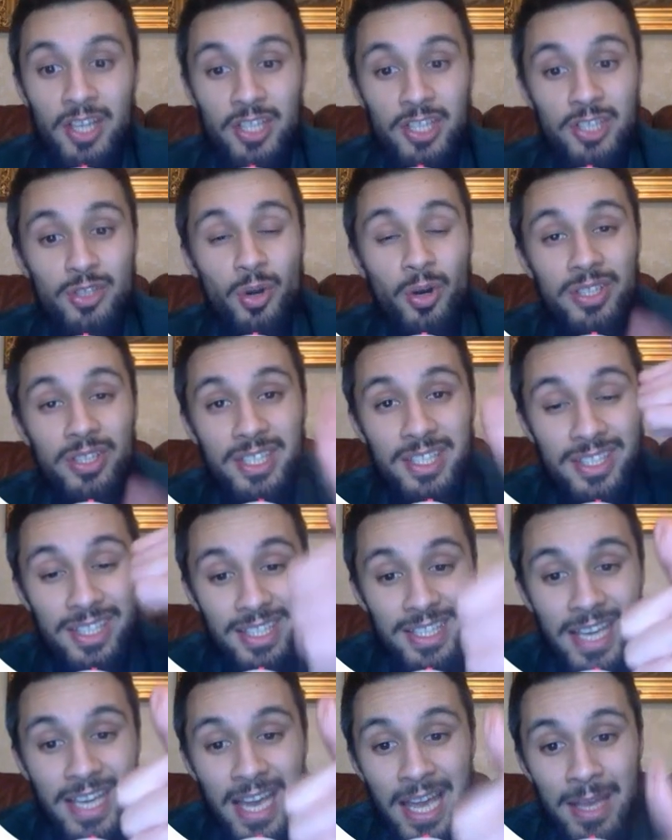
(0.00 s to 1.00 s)
She's got us
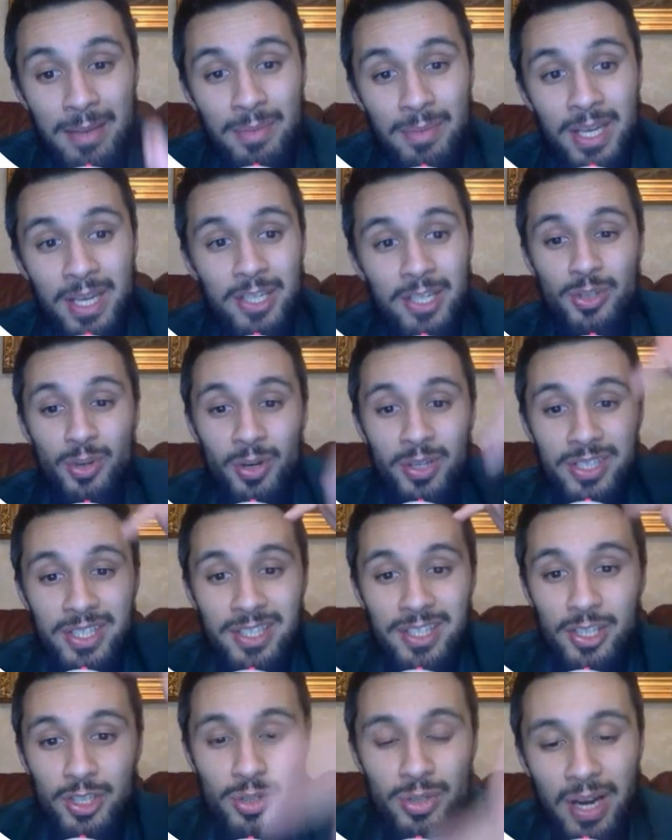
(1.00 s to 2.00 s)
into gaming, she's got us
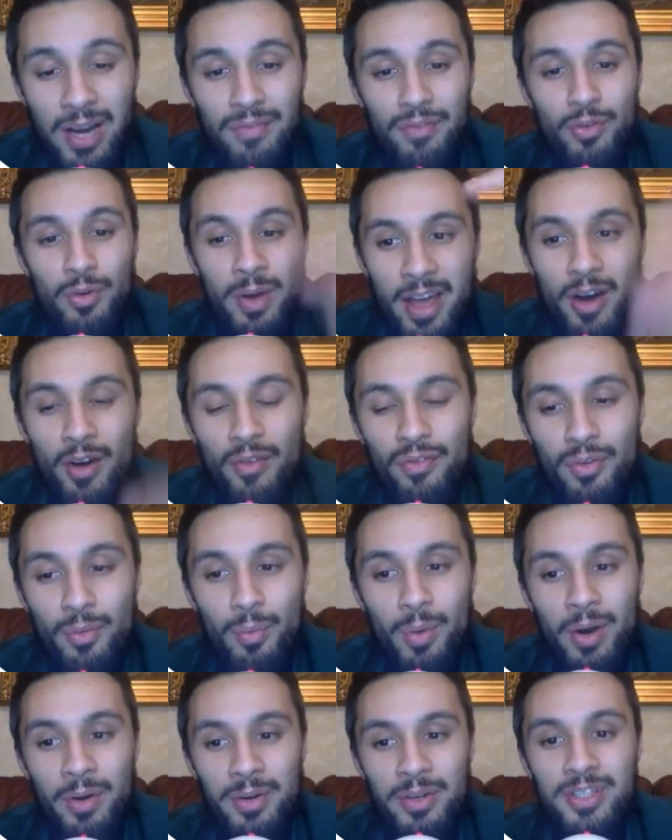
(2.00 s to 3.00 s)
into travel, health
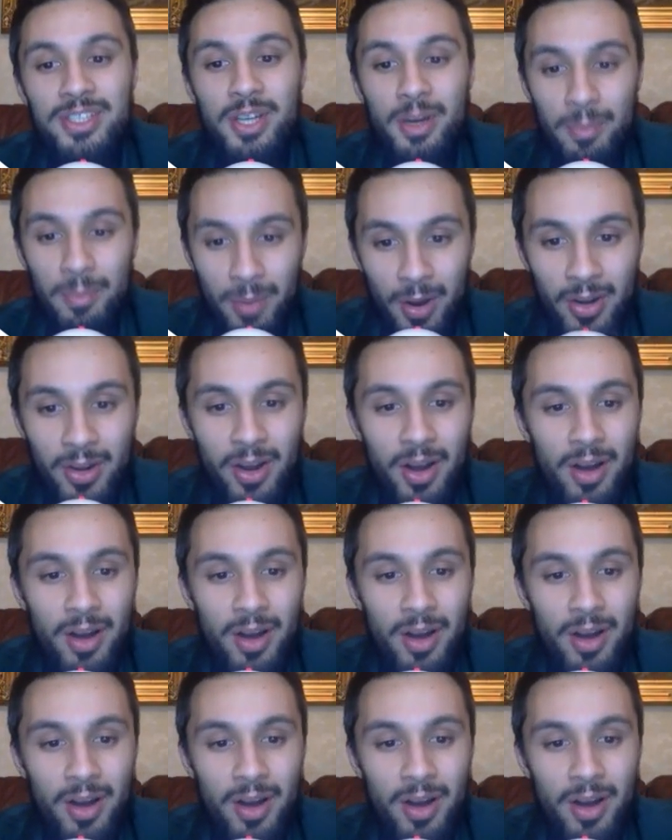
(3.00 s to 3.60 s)
and wellness, among